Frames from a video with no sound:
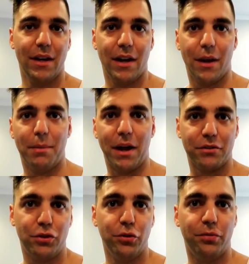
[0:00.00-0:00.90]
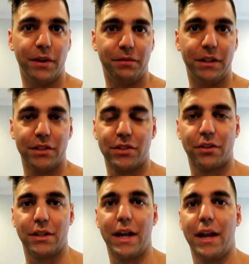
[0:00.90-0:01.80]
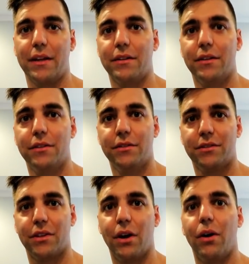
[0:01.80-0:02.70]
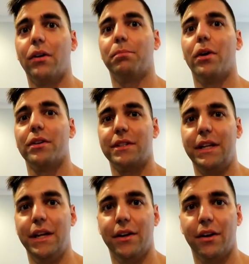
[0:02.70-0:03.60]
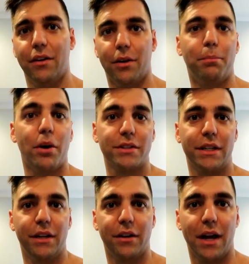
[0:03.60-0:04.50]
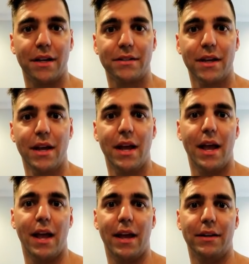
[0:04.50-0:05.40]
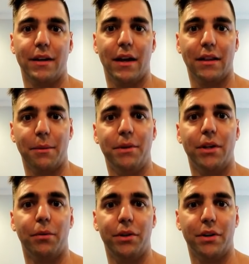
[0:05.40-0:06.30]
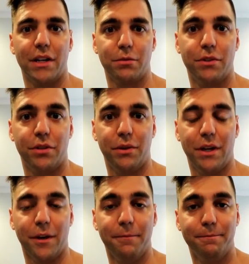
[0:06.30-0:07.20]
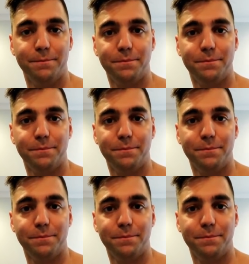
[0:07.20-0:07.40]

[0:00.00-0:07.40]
about 250 to start the hand. So I'll pause it here, guys, and let me know what you guys would do here.